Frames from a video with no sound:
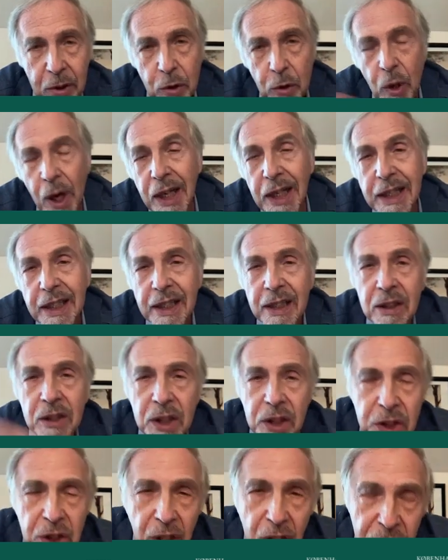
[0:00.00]
Chronic
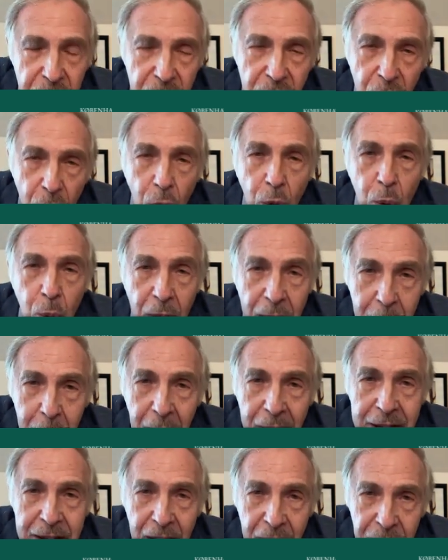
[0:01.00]
illness doesn't go away
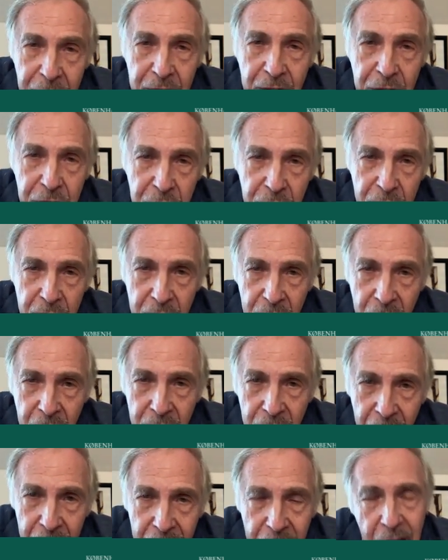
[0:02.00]
by definition,
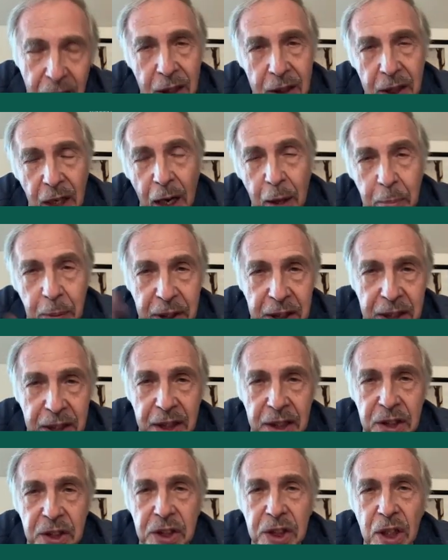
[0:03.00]
okay?
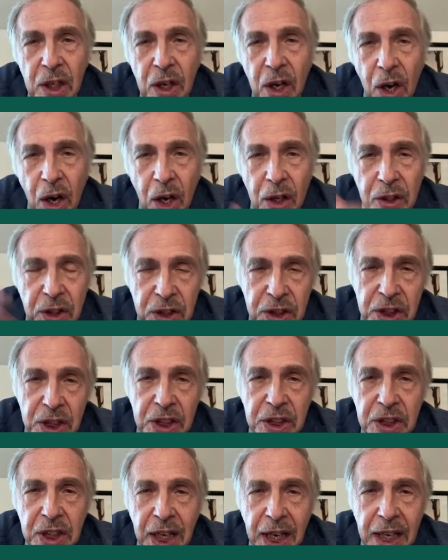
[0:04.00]
Diabetes, heart
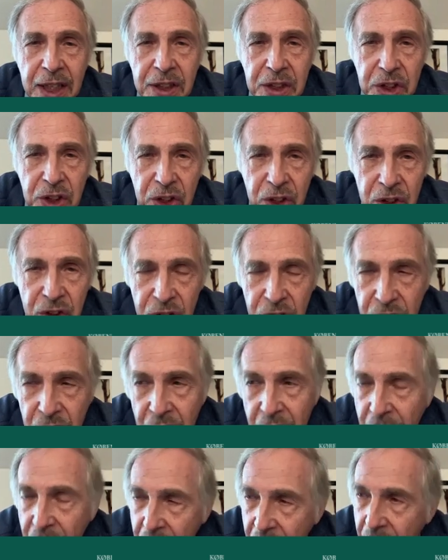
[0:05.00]
disease, cancers,
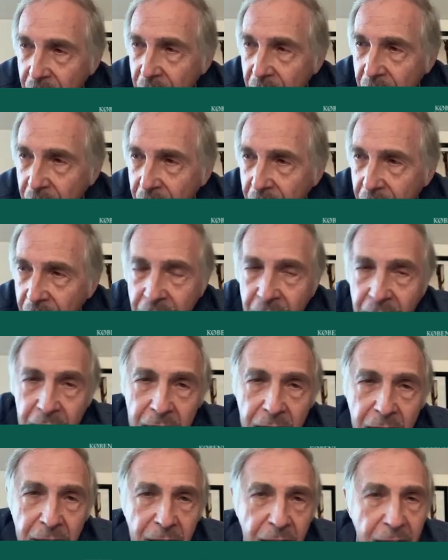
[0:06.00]

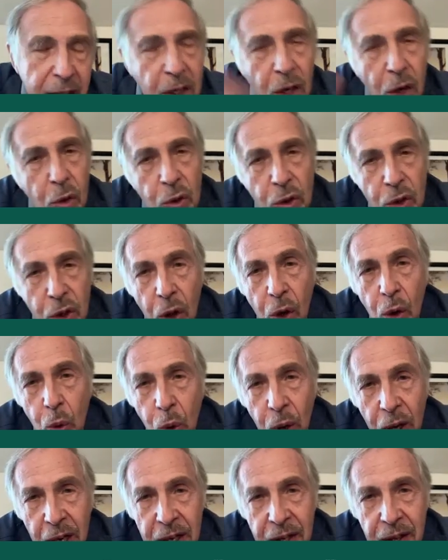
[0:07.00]
they don't go
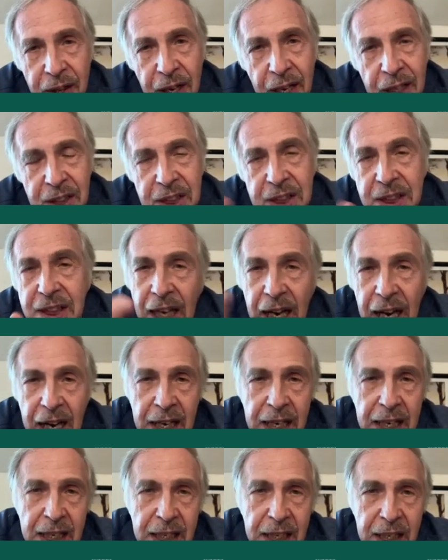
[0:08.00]
away. They
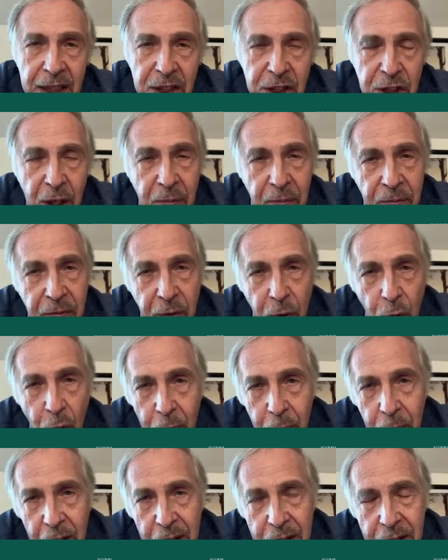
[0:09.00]
stay in some
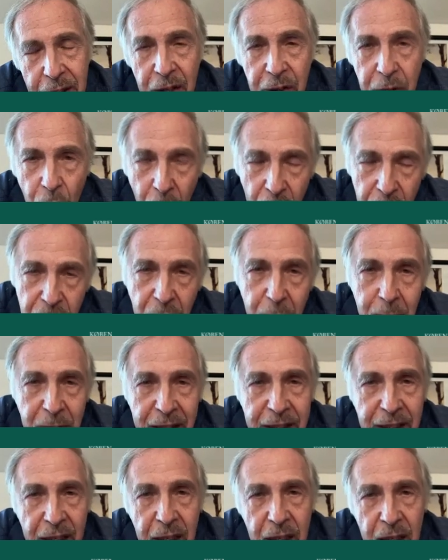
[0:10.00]
form. Now, there are some
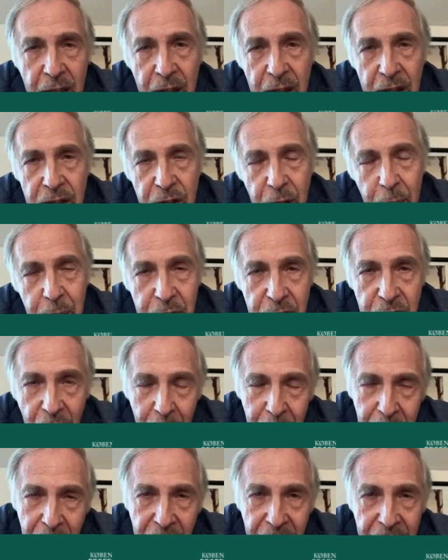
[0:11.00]
that get some
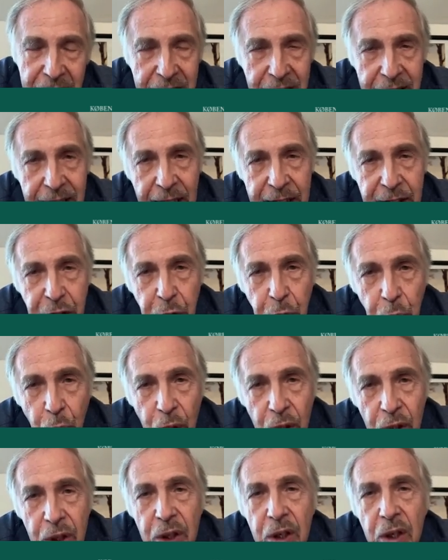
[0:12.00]
things that get
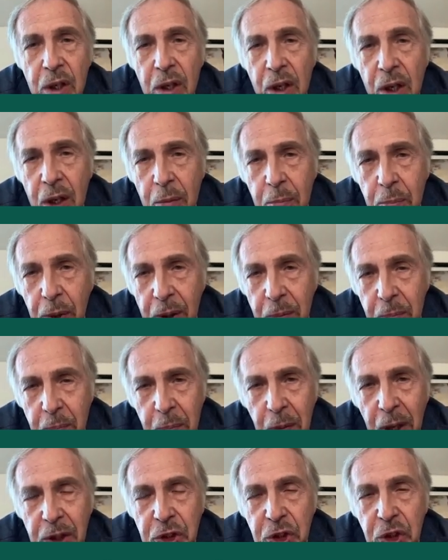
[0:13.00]
cured, but
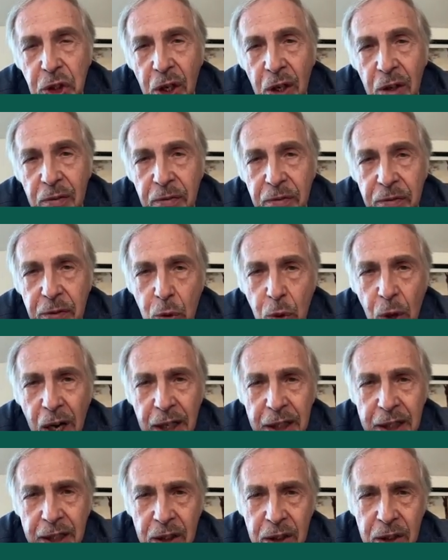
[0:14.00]
much of
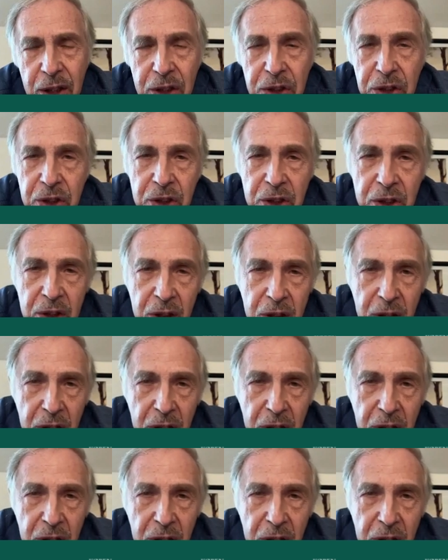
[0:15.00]
chronic illness,